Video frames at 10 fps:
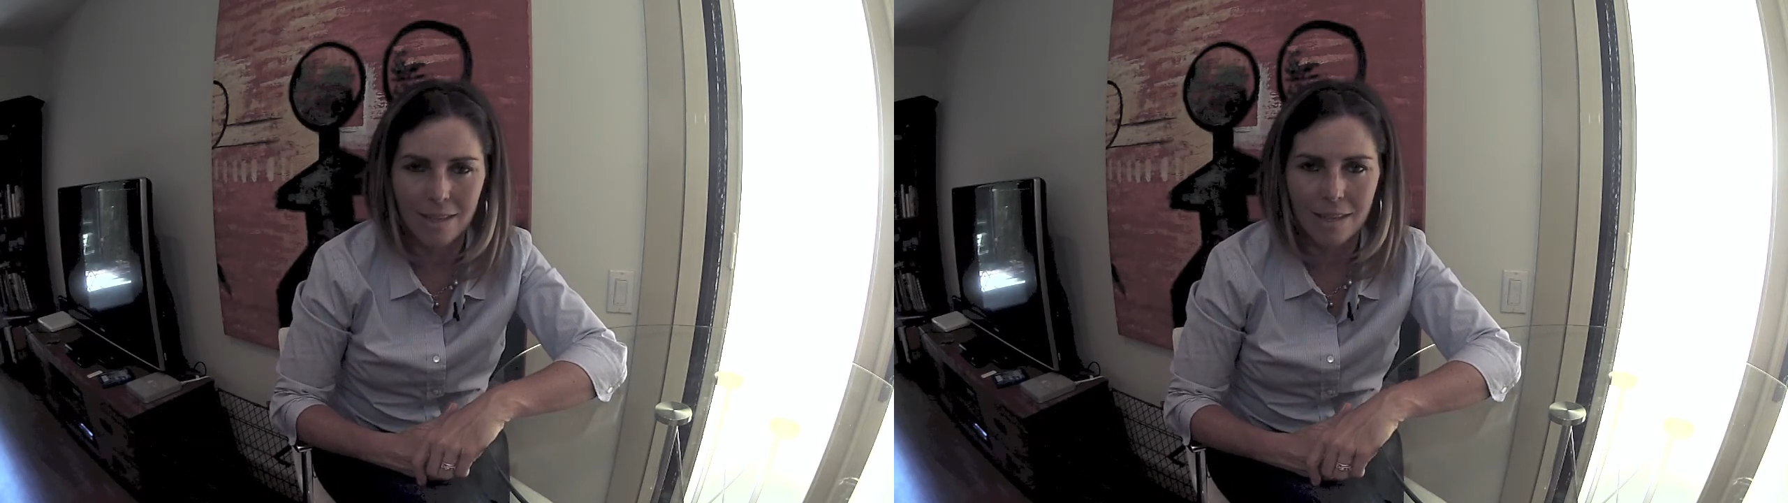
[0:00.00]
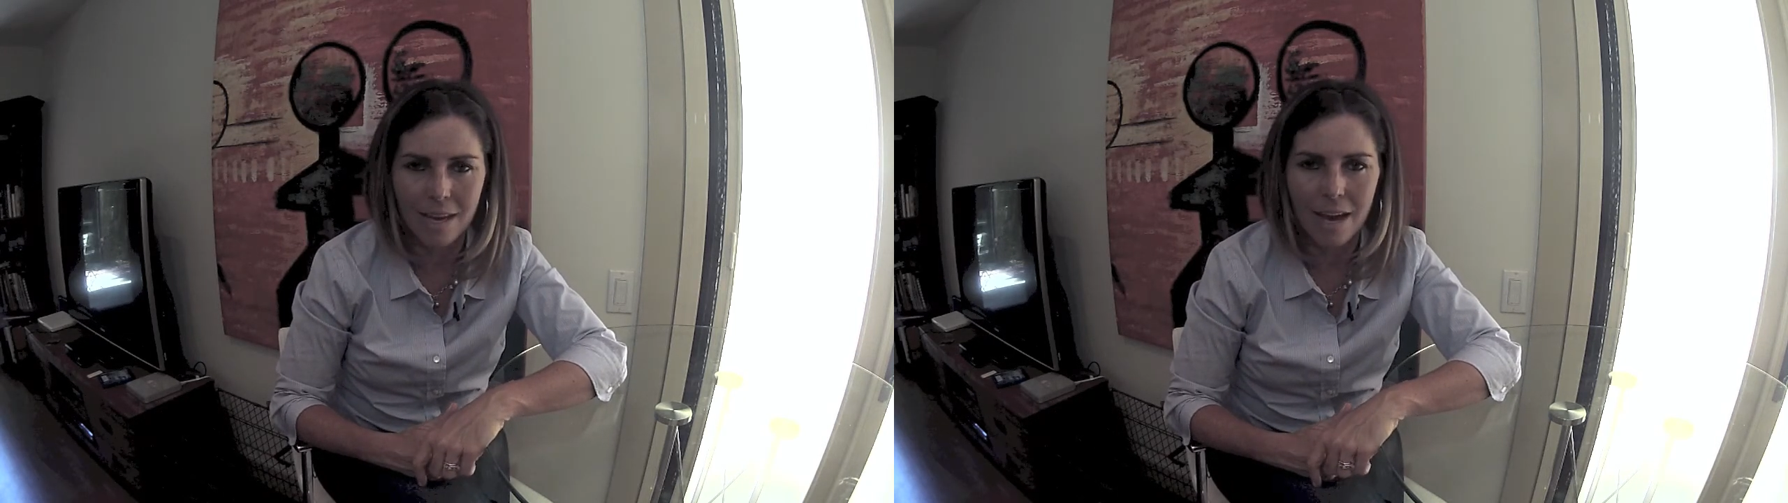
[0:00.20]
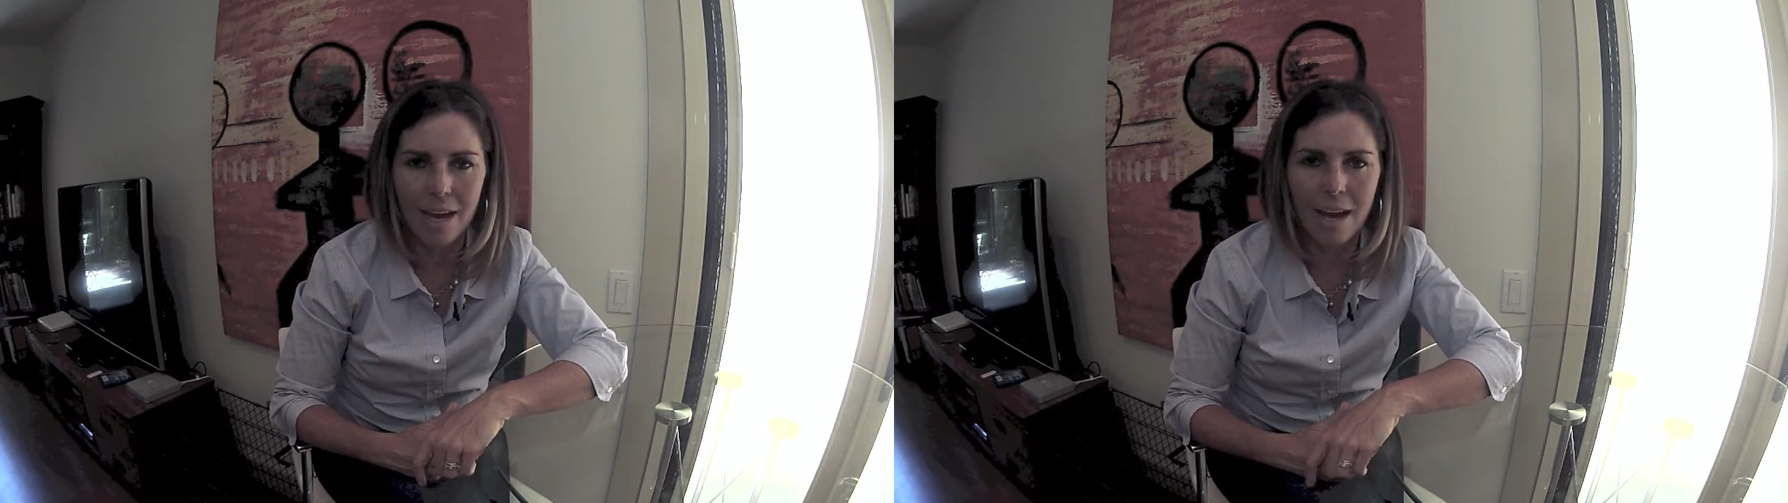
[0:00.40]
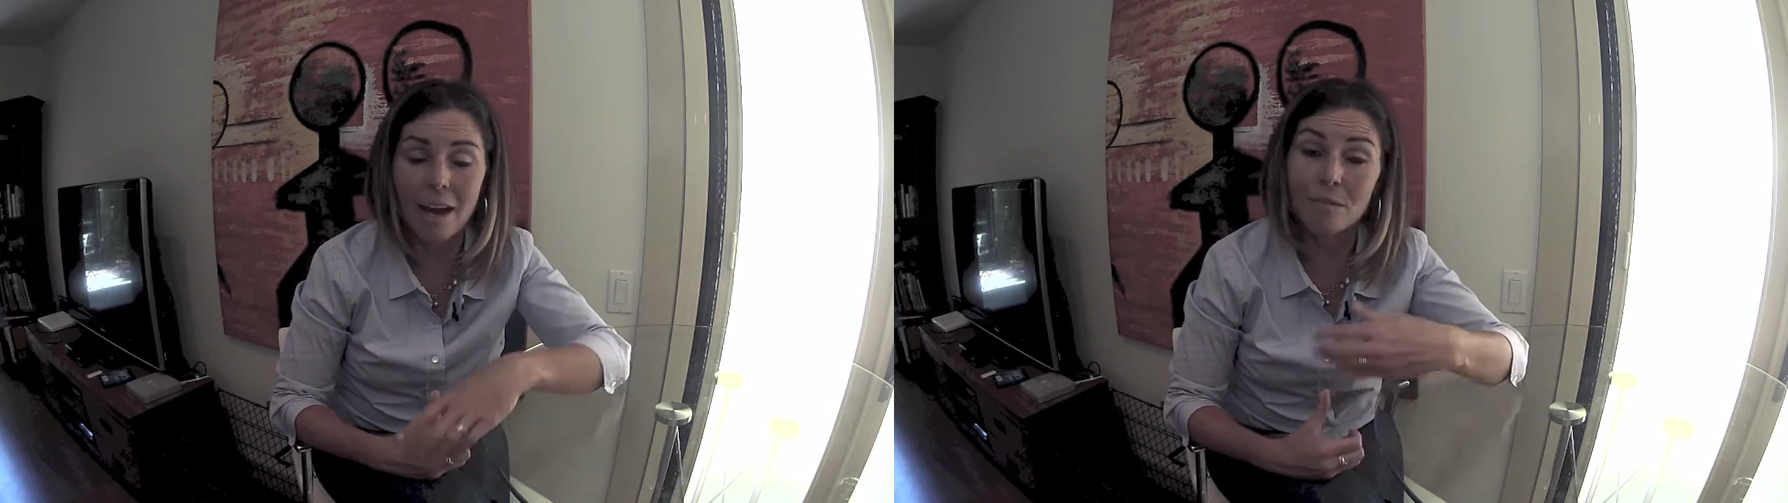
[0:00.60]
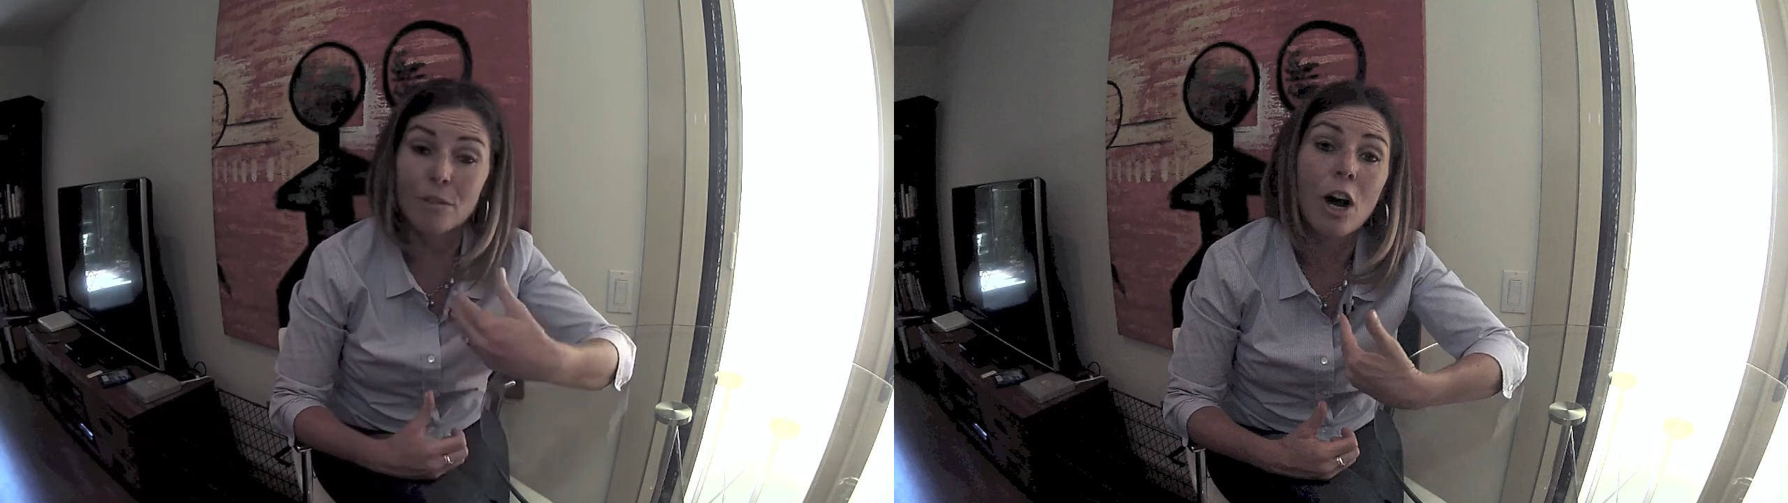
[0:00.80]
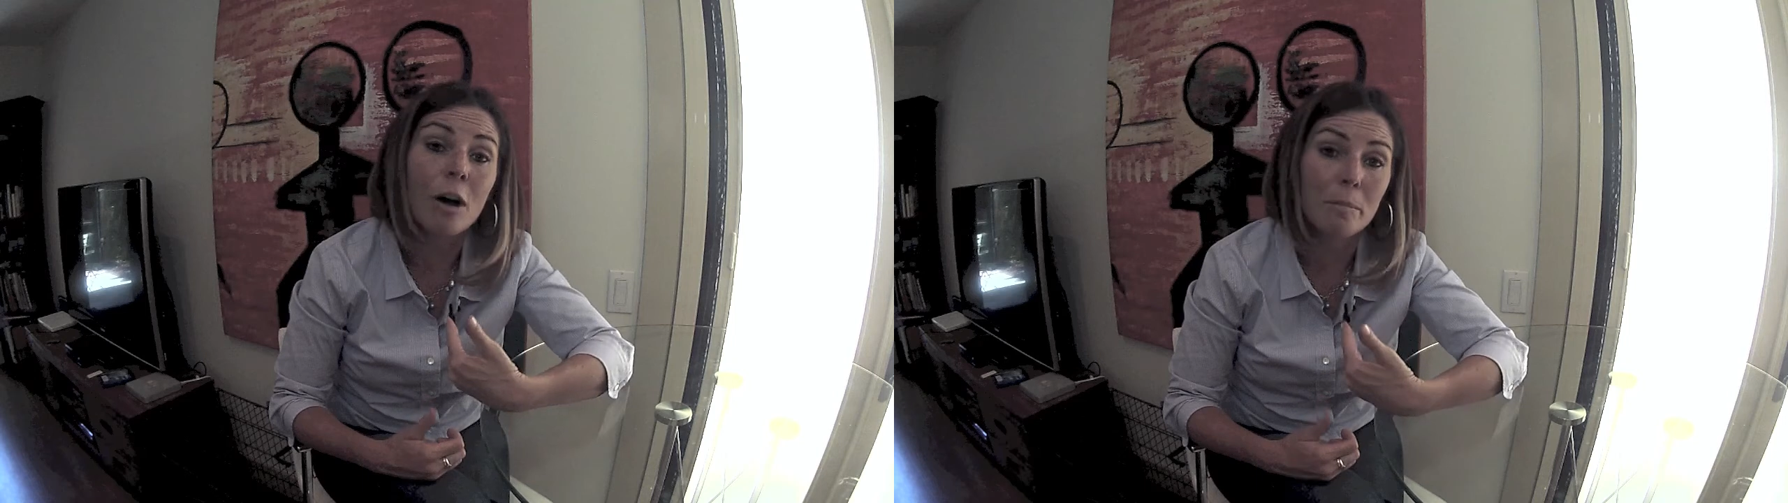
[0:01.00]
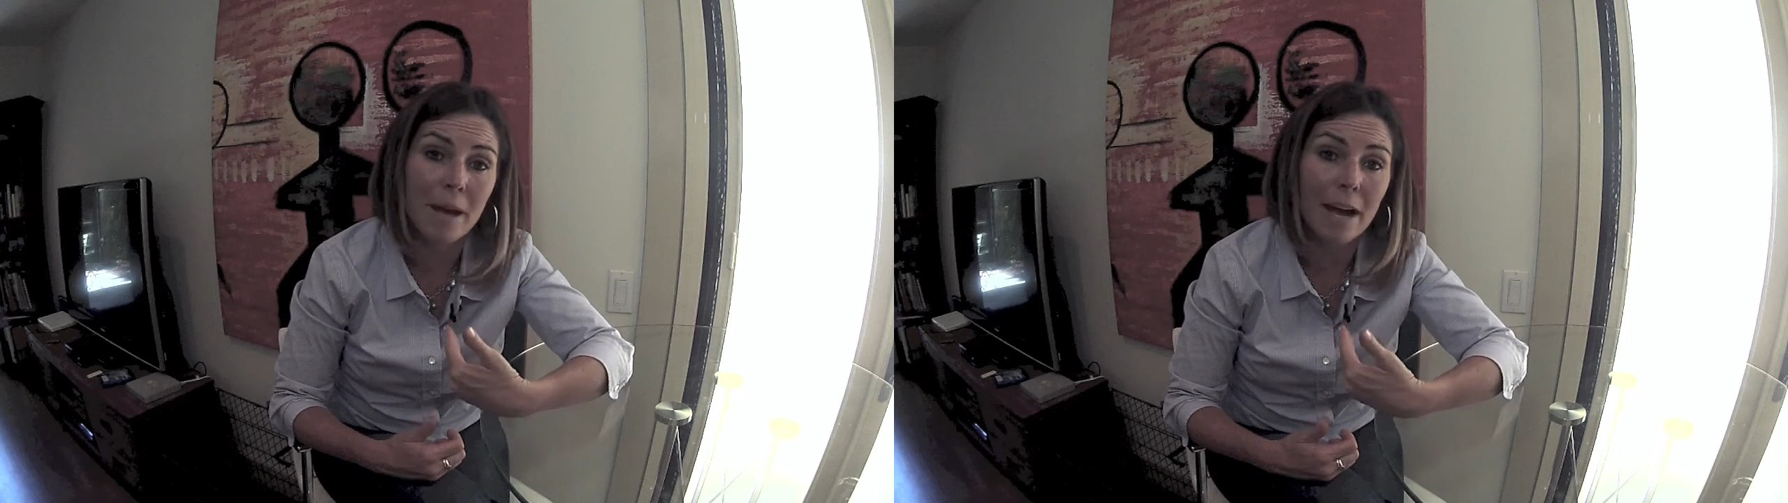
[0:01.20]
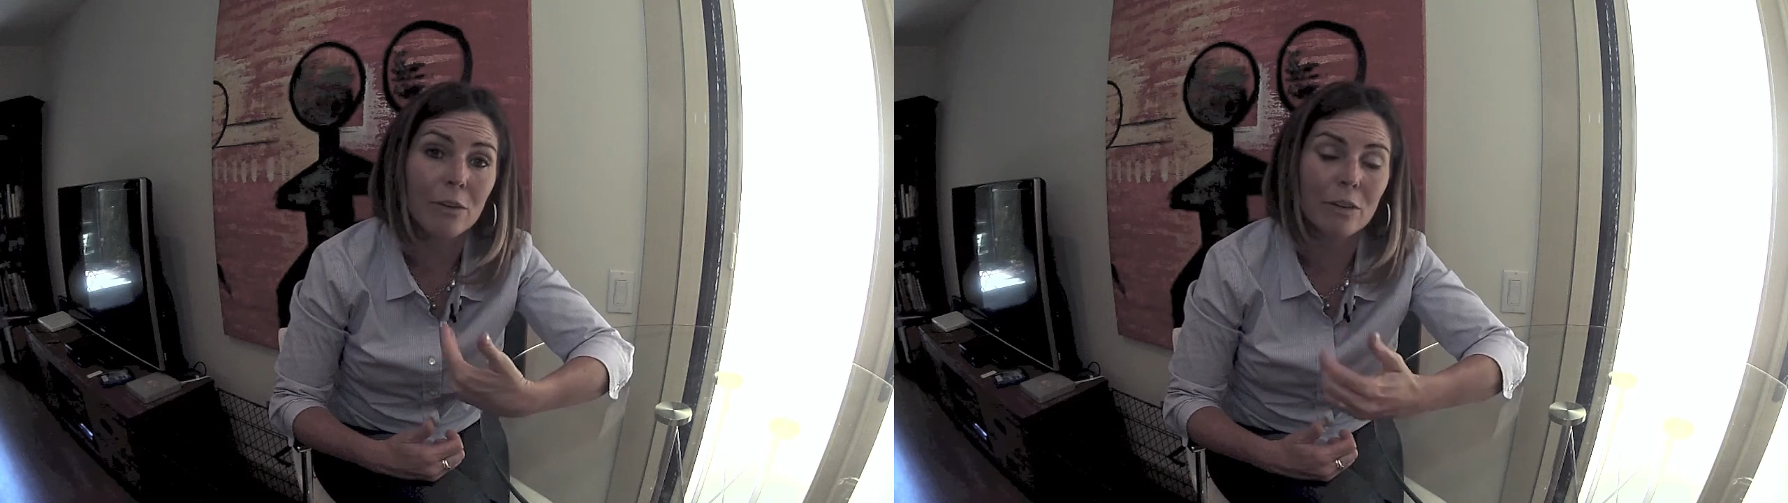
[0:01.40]
that have come
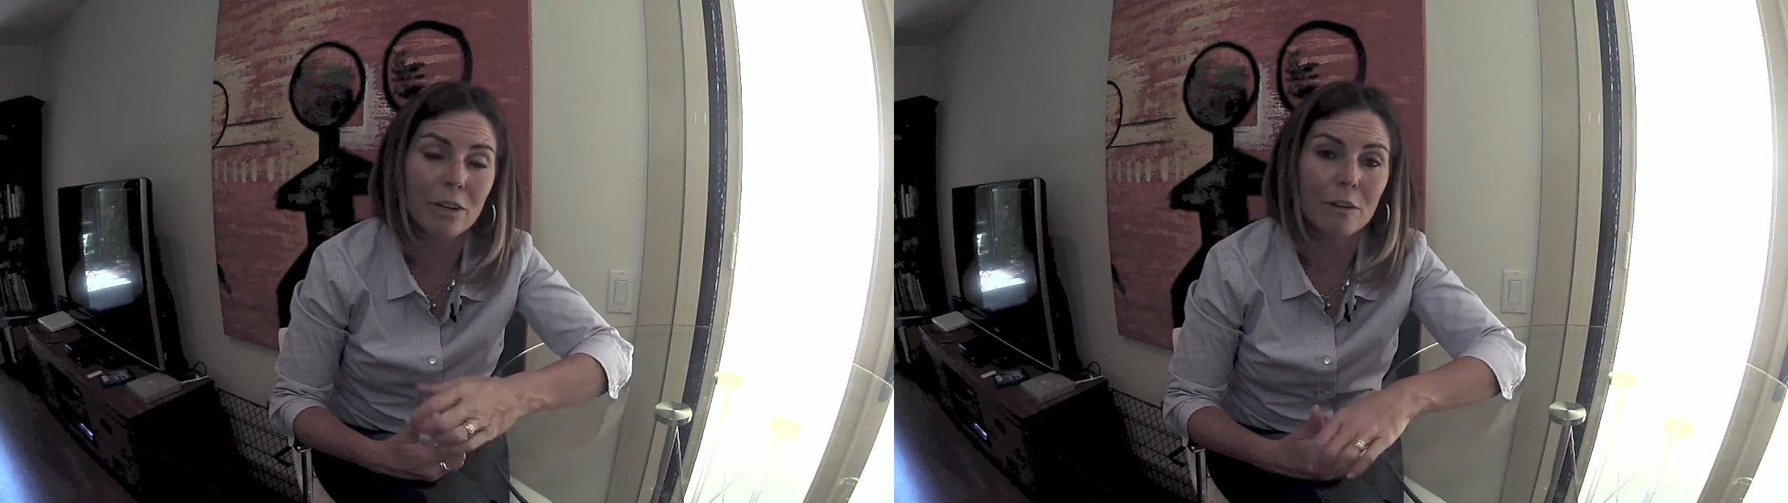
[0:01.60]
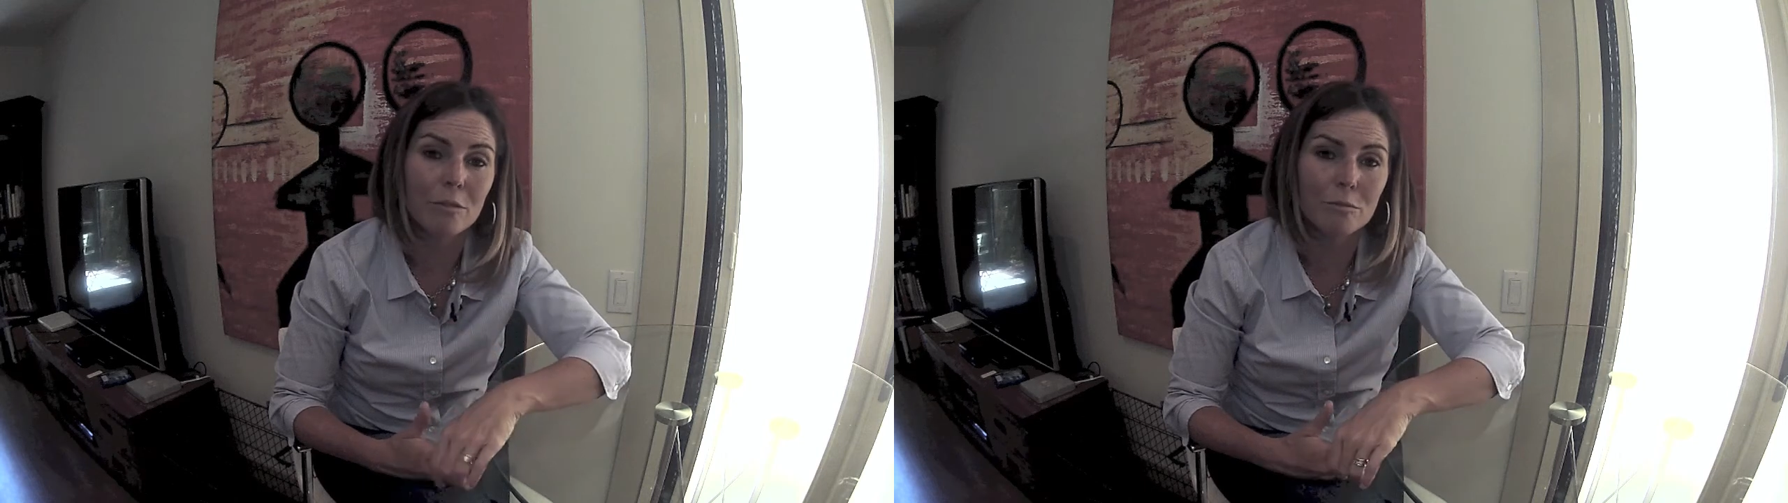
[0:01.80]
out of